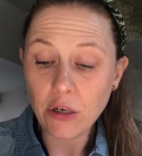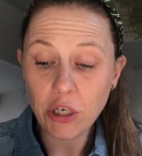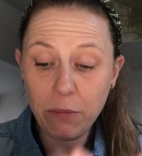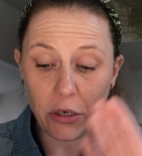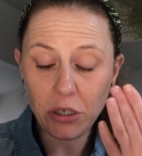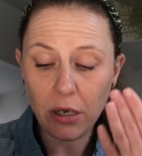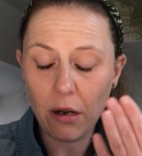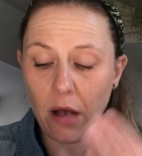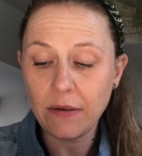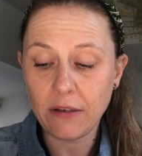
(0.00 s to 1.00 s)
She pushed her
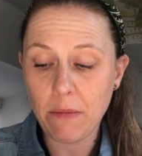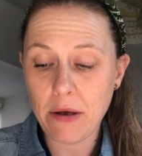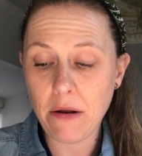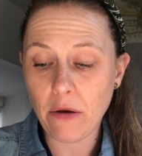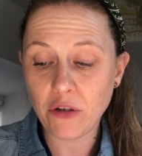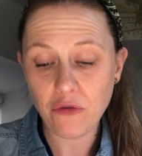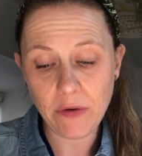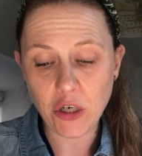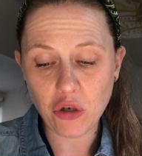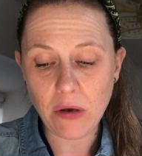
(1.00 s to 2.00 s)
glasses up her nose to
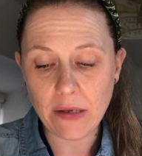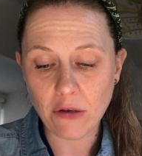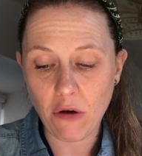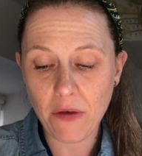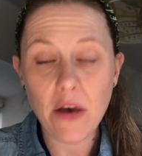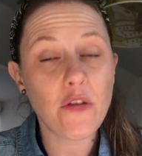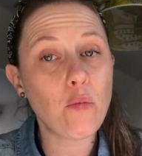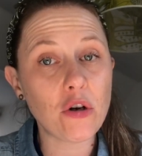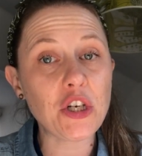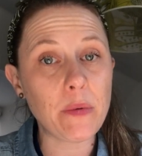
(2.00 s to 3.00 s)
reassure herself that
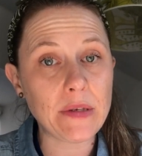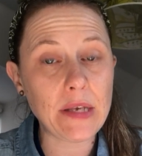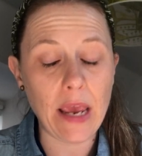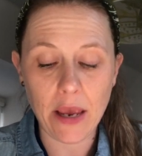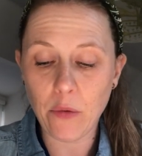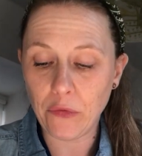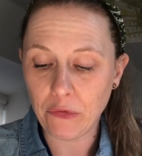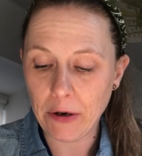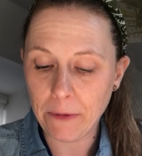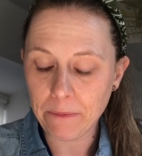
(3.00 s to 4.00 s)
what she was seeing was
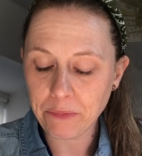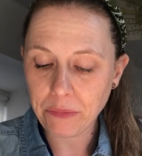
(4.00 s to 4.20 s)
real.